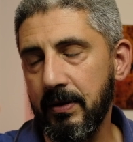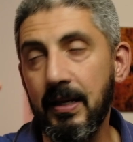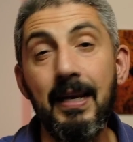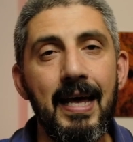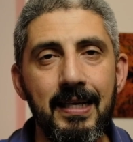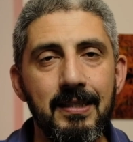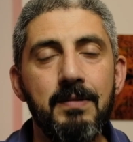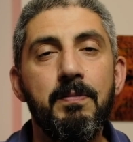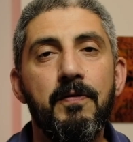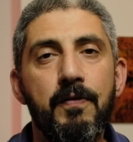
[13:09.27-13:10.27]
lens
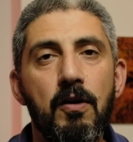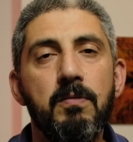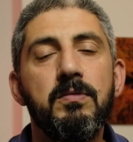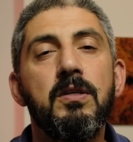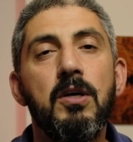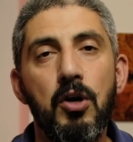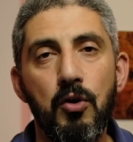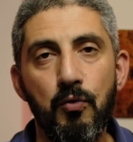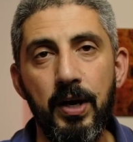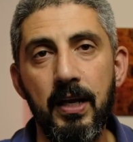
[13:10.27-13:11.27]
performs
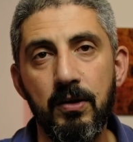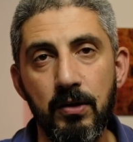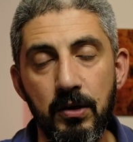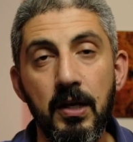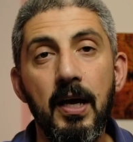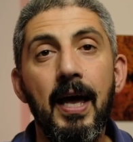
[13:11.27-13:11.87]
really good,